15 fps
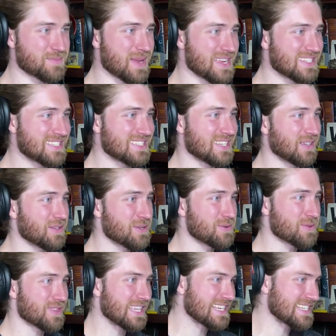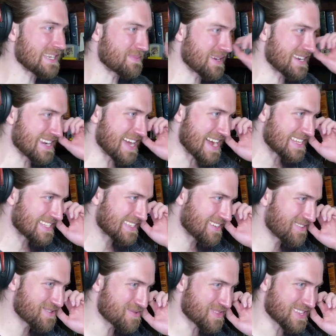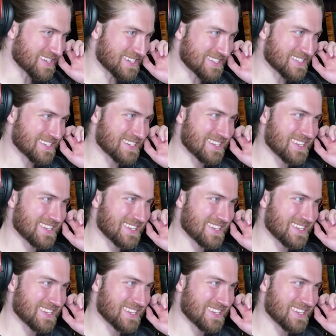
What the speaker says: May I sell you things? I may not sell you things.